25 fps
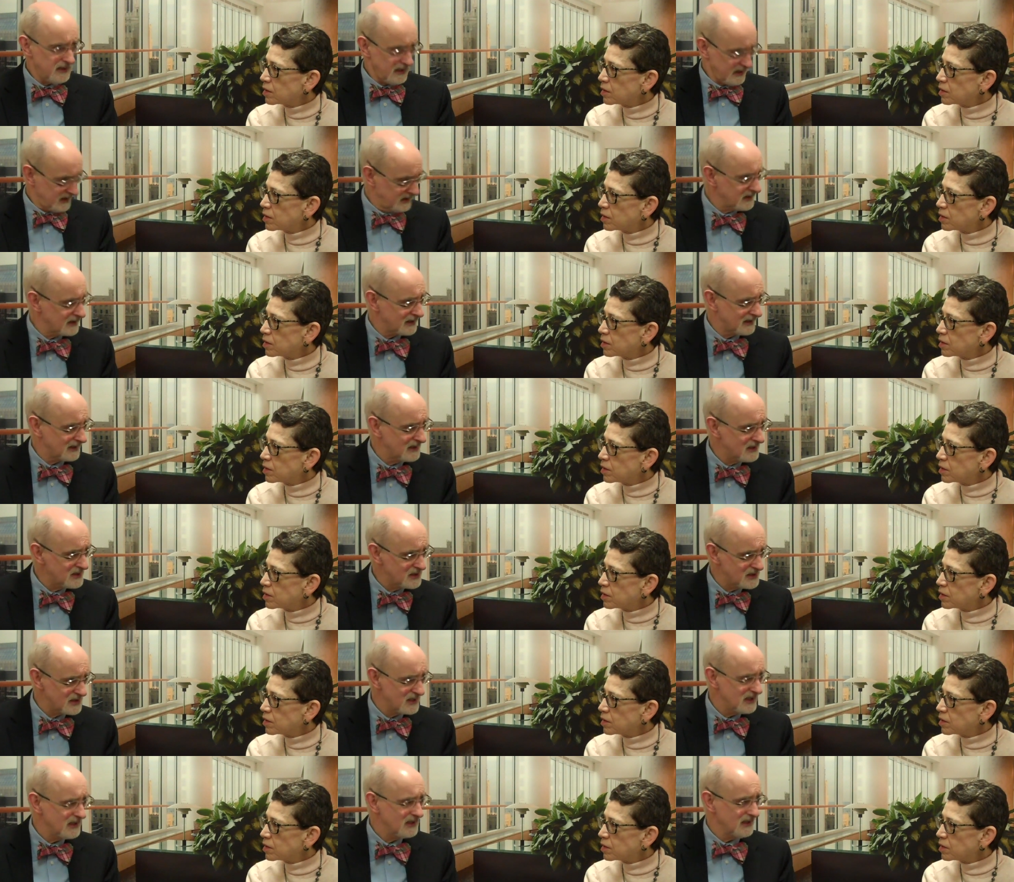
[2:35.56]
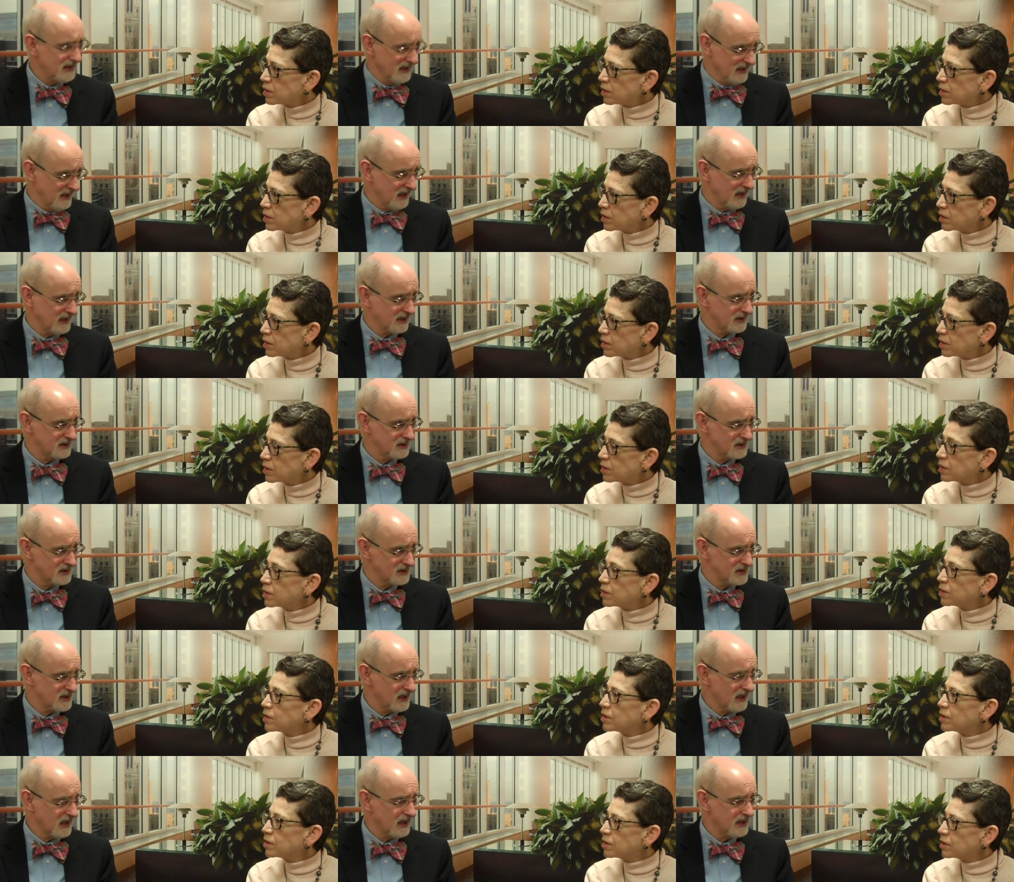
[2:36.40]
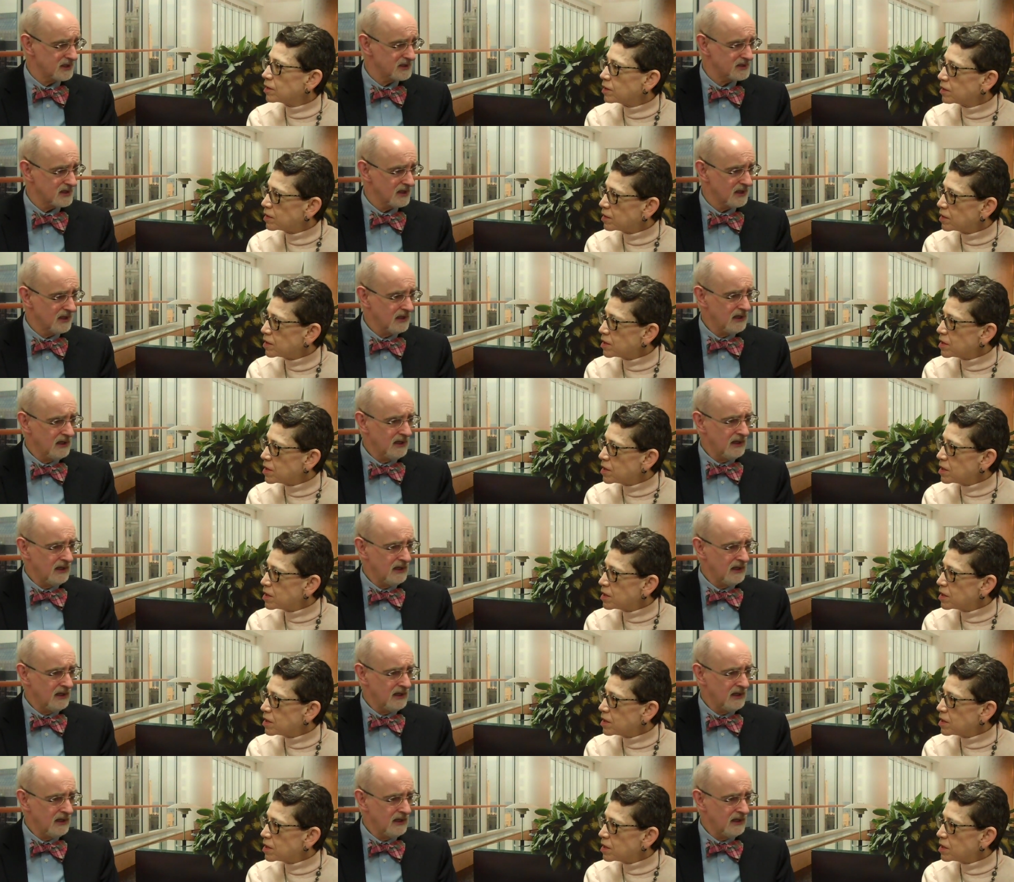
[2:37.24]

Speaker 1: technically celiac disease.